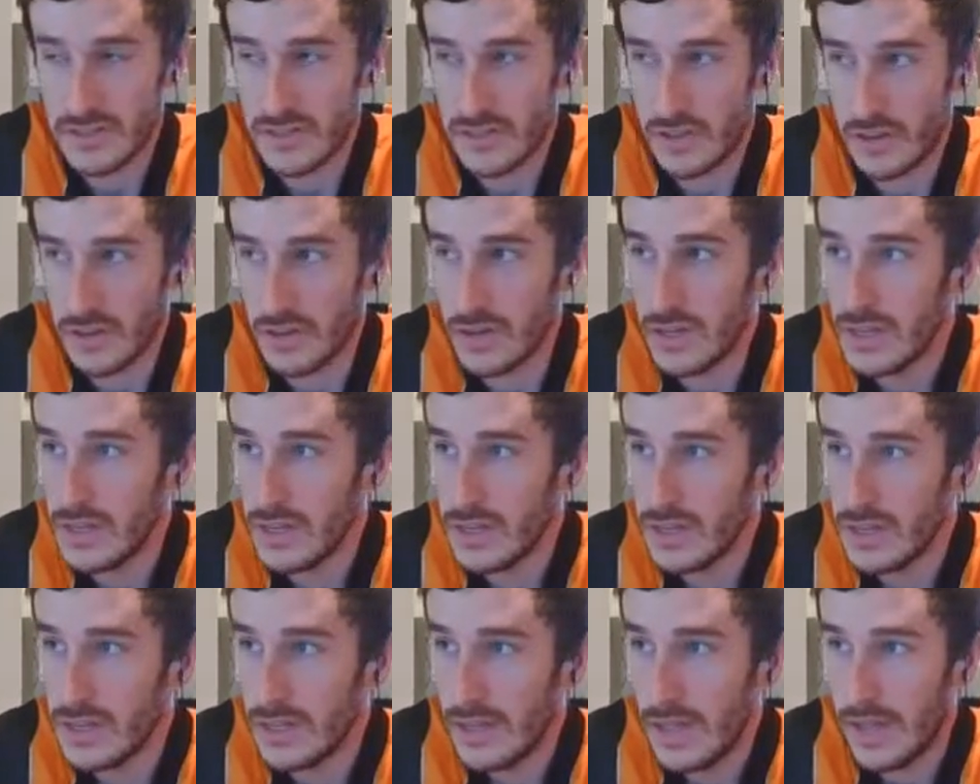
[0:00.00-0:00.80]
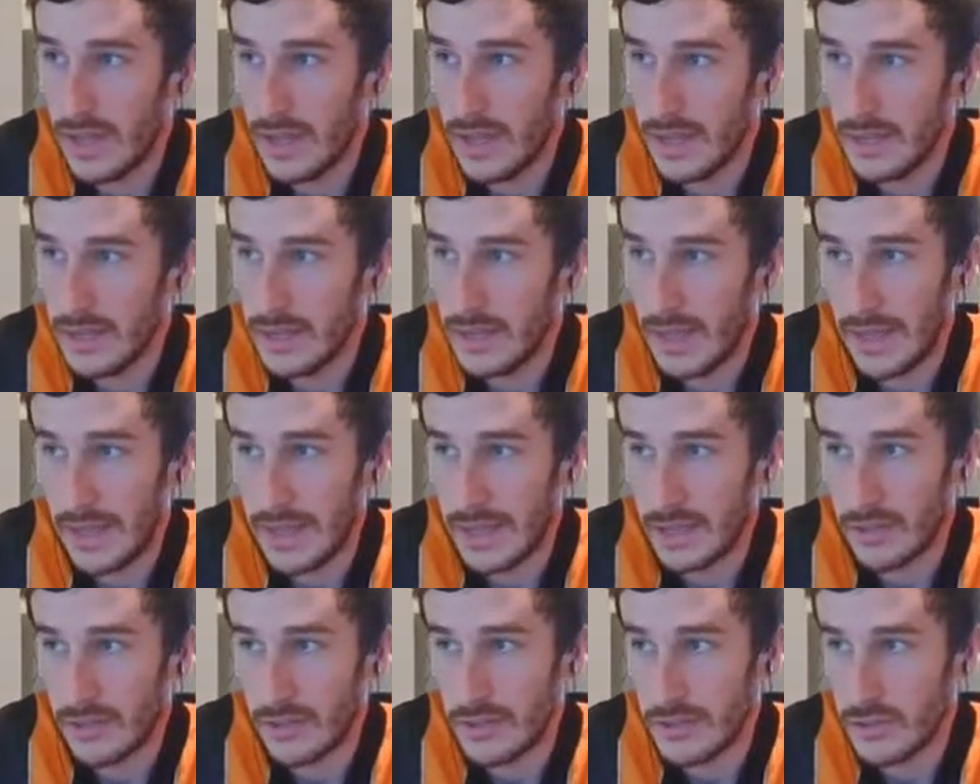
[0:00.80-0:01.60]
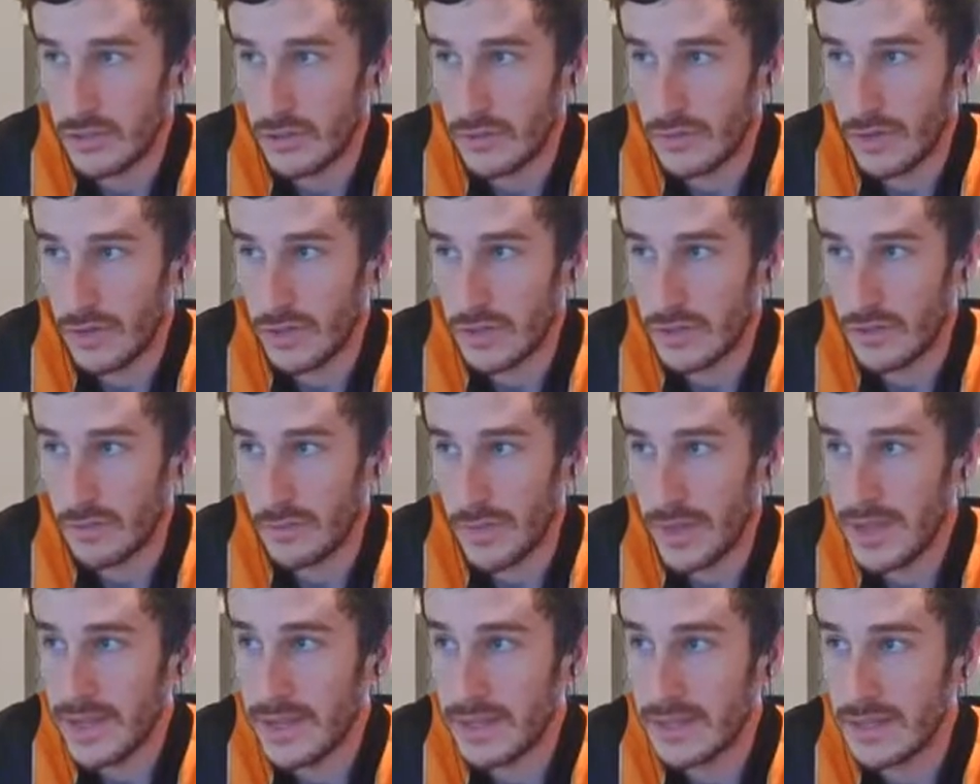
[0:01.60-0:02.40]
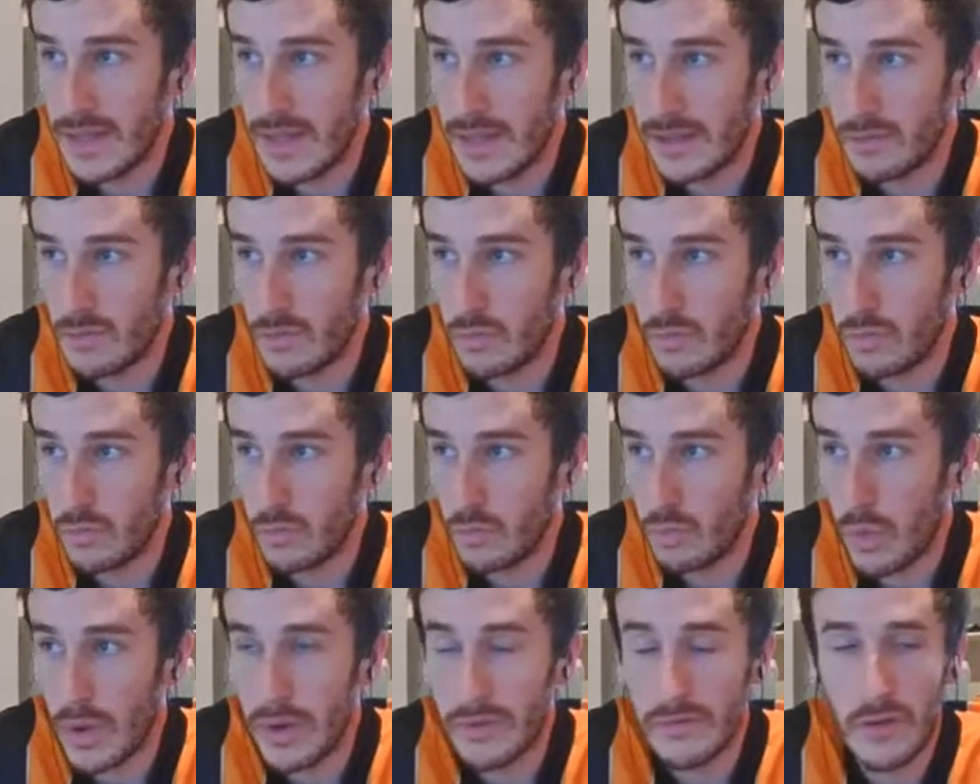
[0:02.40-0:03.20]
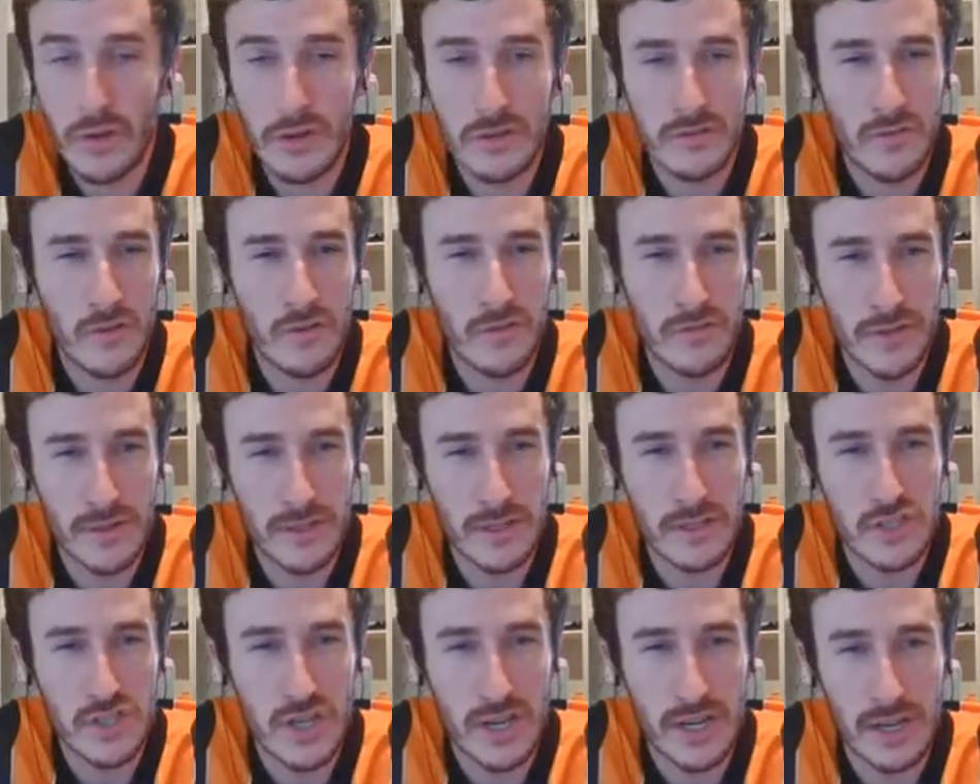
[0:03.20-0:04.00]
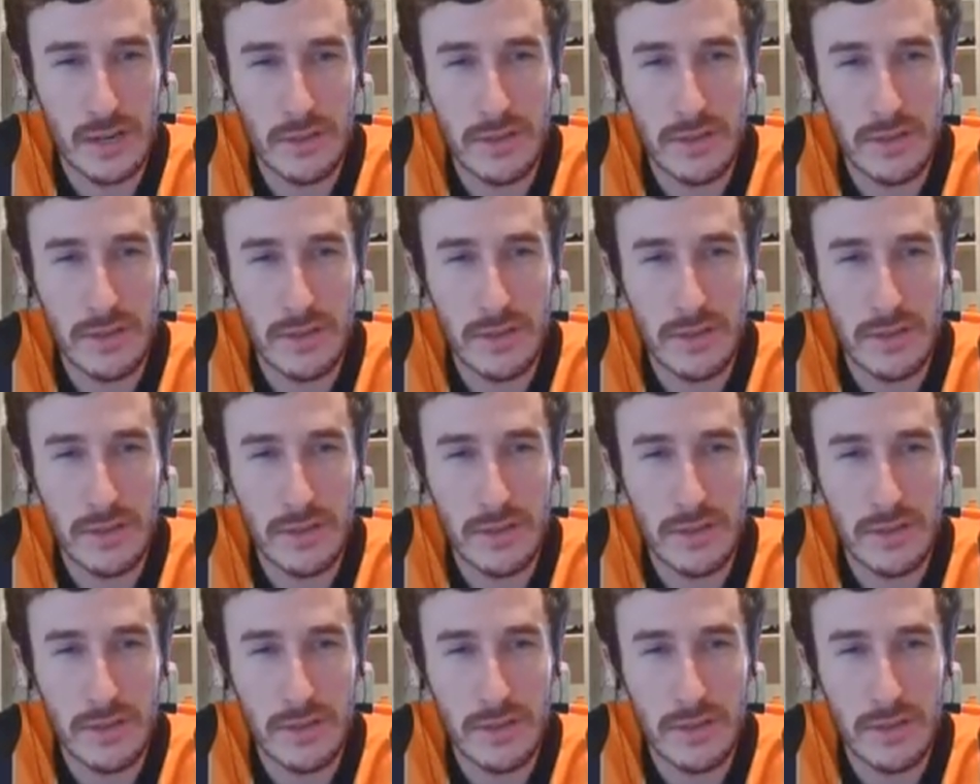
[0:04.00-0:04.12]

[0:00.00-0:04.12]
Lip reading: So, he got the 2 votes for me and 1 vote for Philogene.